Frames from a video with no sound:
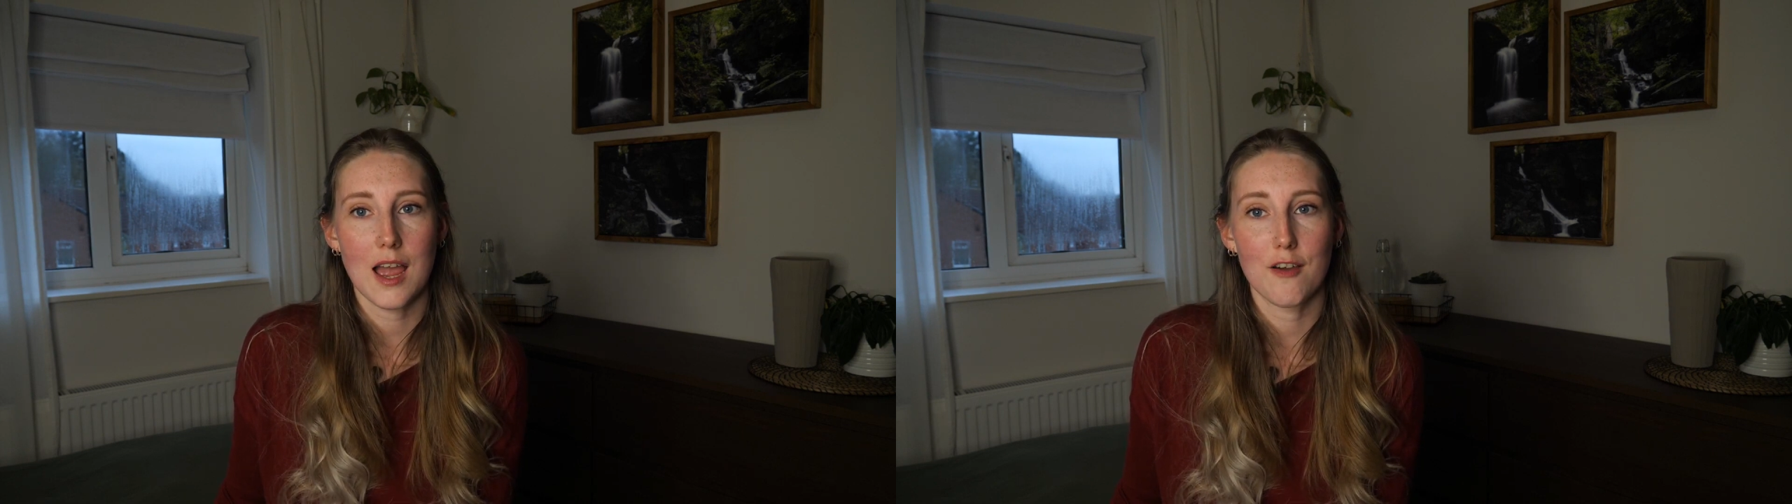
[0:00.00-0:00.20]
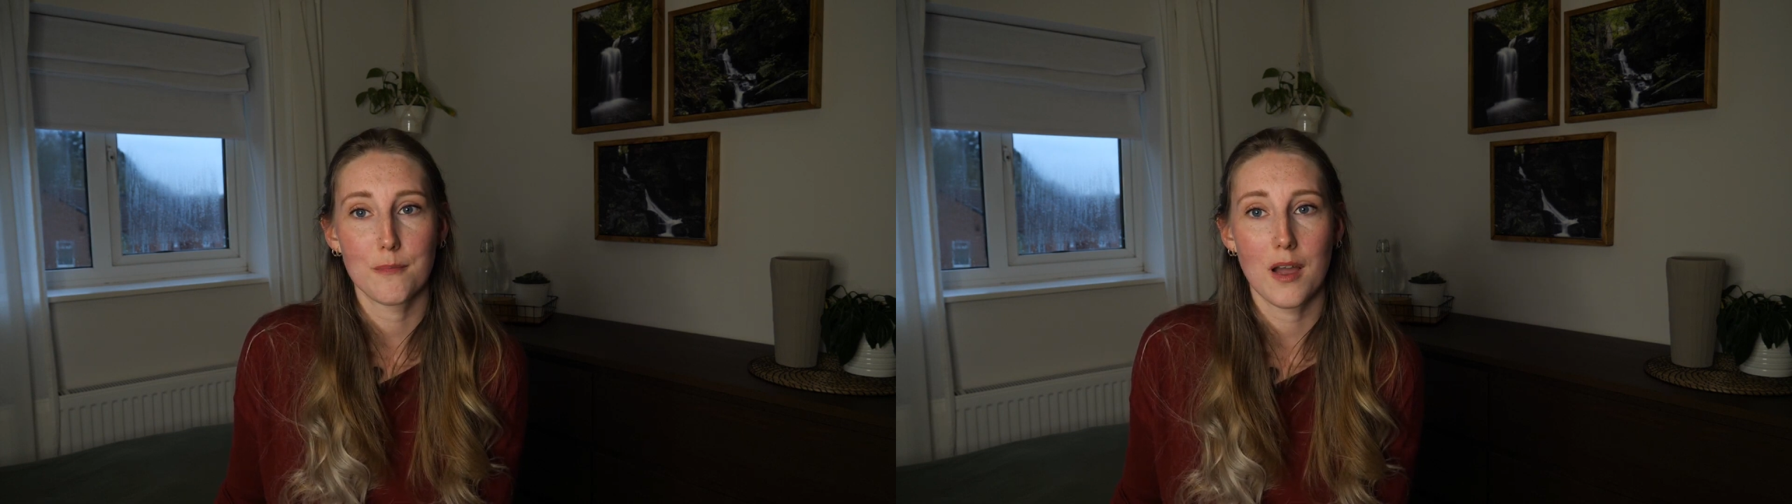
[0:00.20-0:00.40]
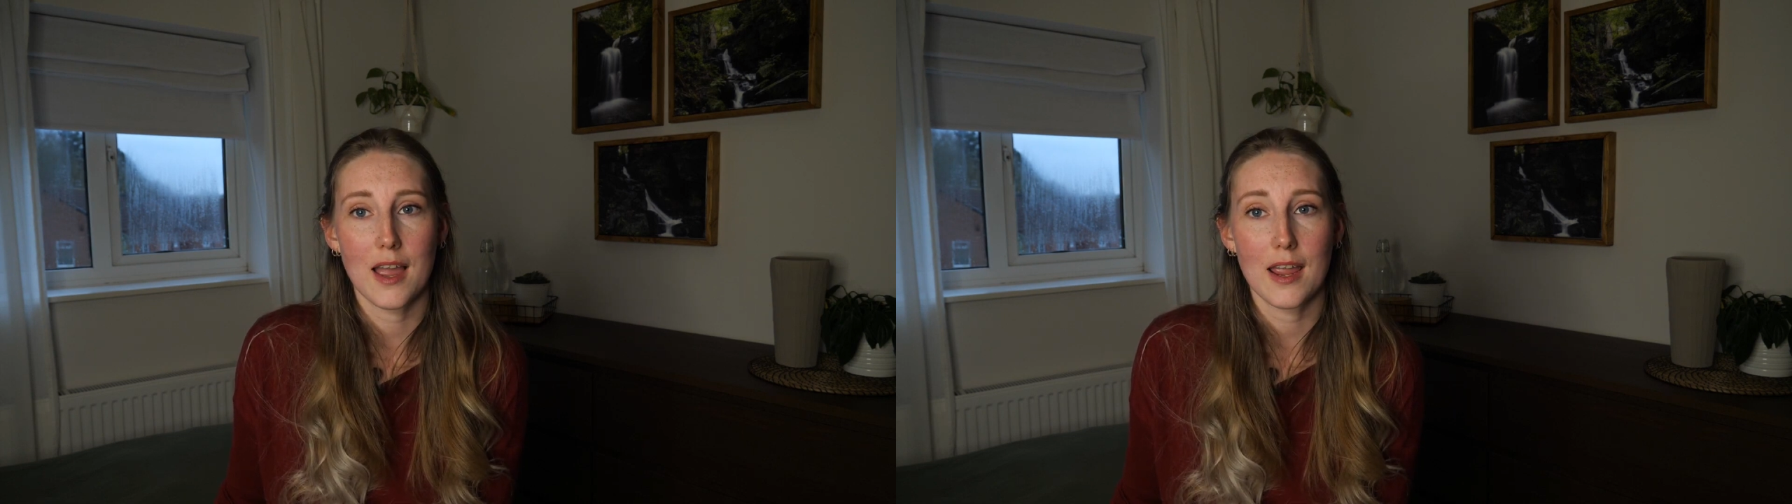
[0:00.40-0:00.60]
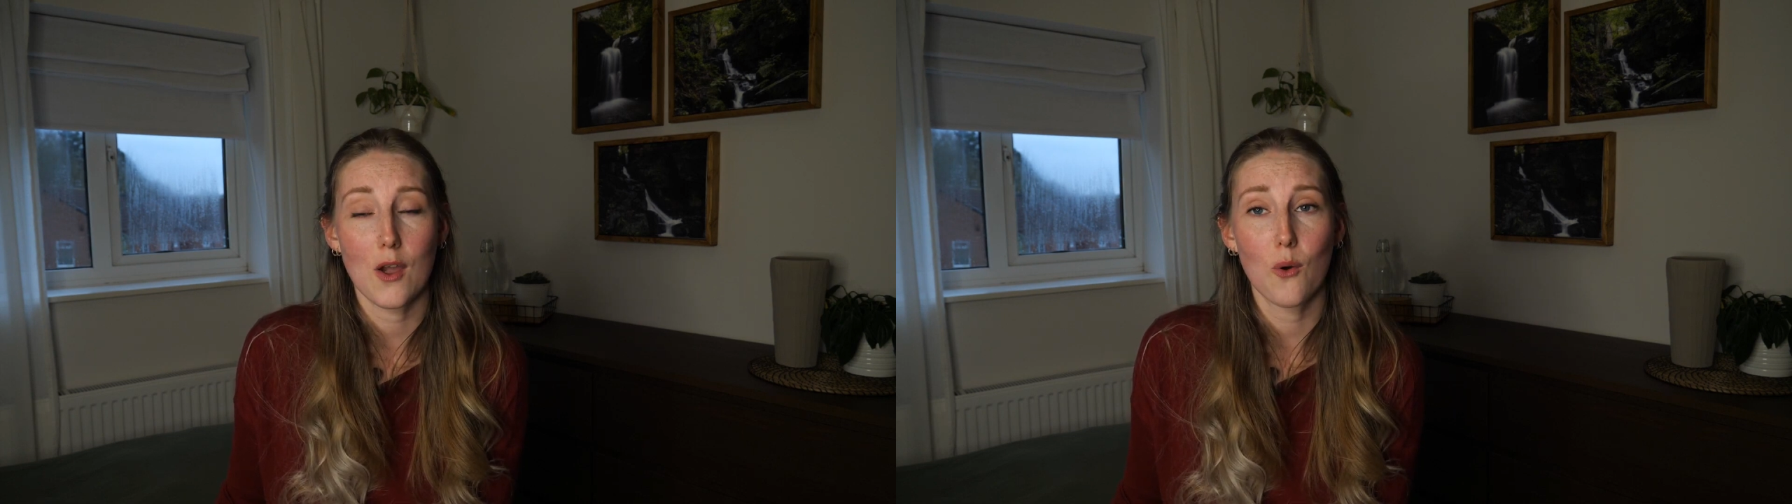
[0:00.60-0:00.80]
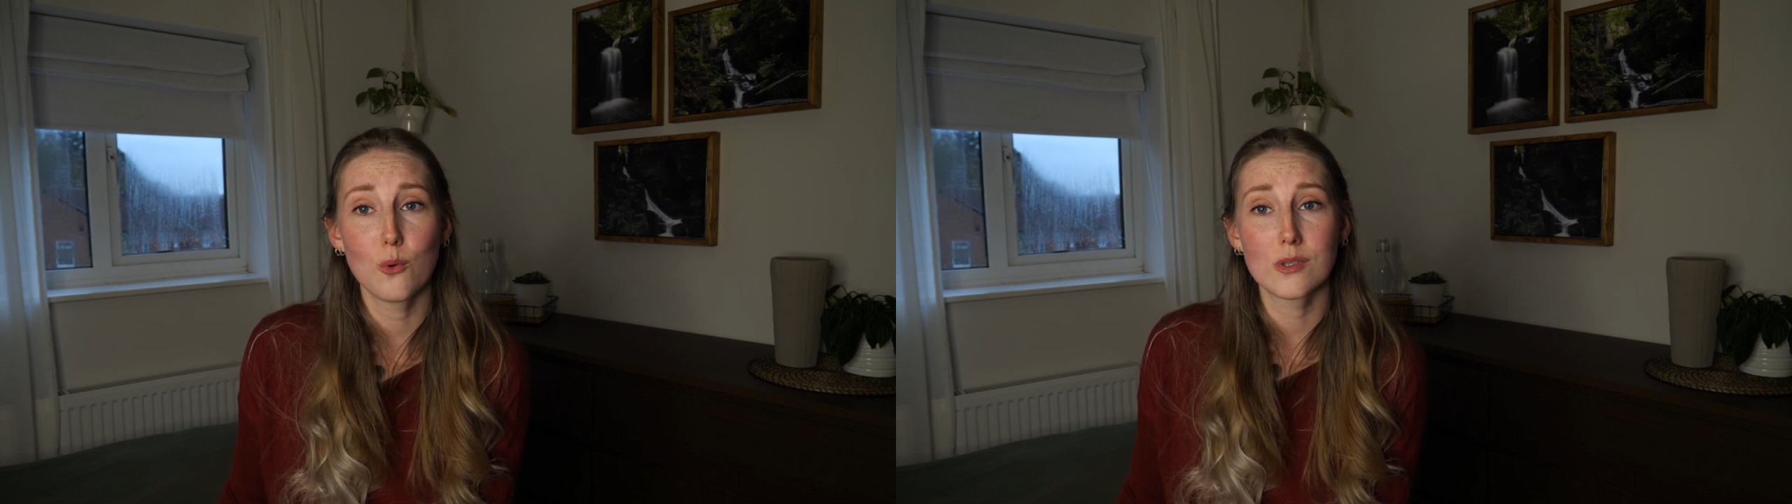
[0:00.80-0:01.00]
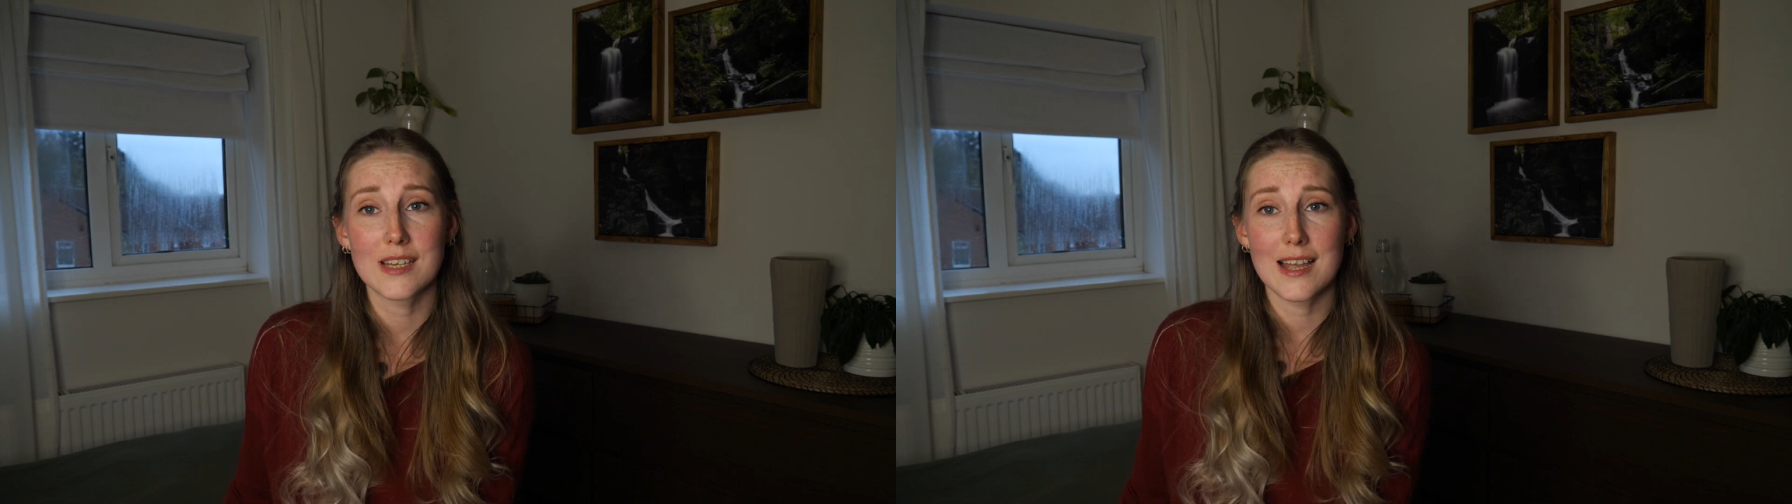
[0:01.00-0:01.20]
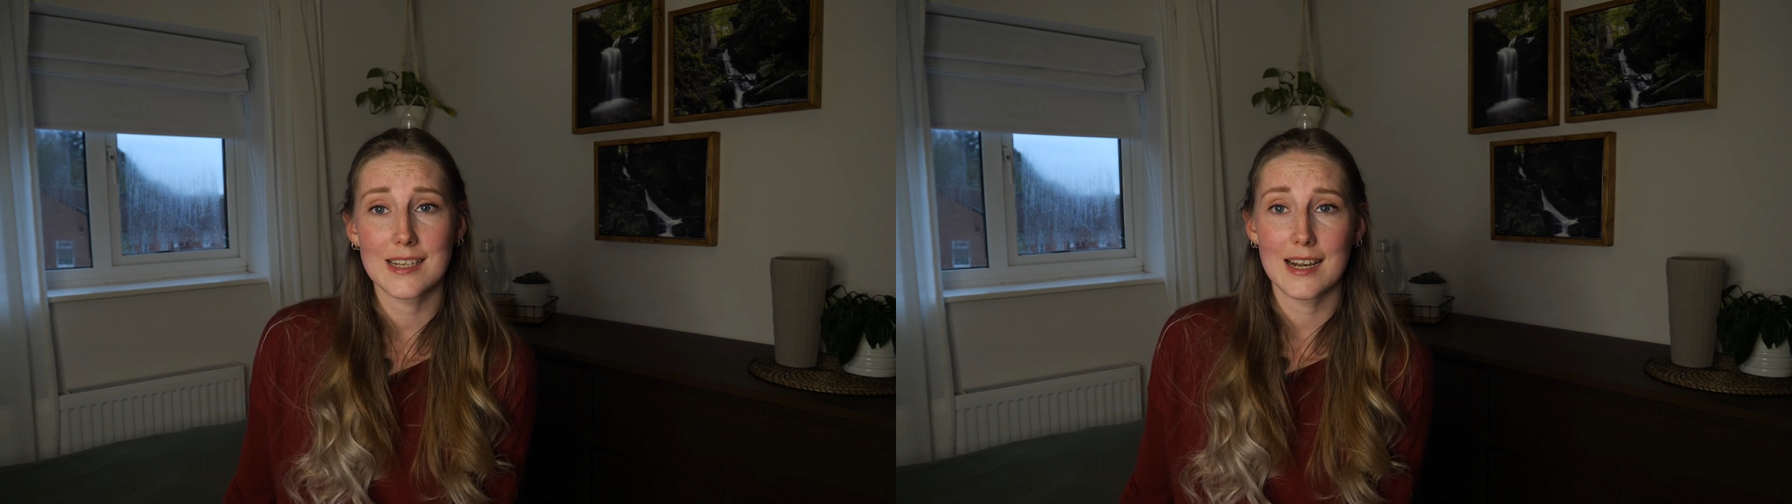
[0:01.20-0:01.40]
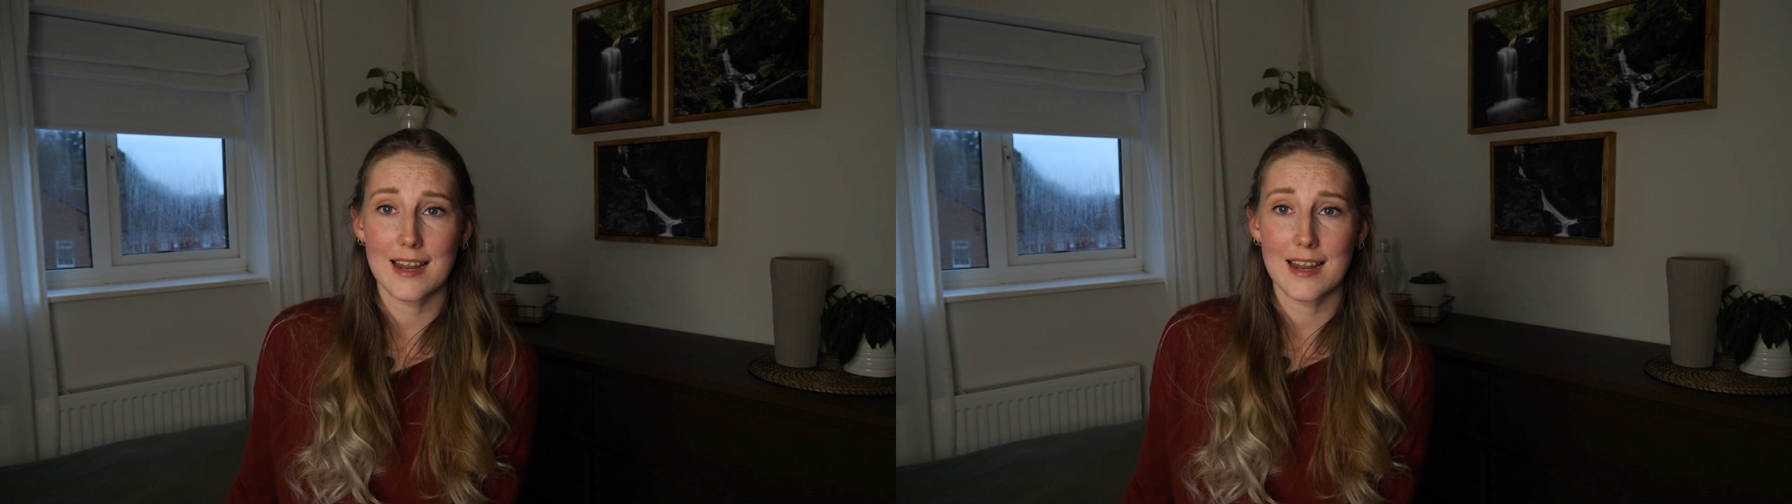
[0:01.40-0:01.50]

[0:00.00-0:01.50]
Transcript: have my hall stairs and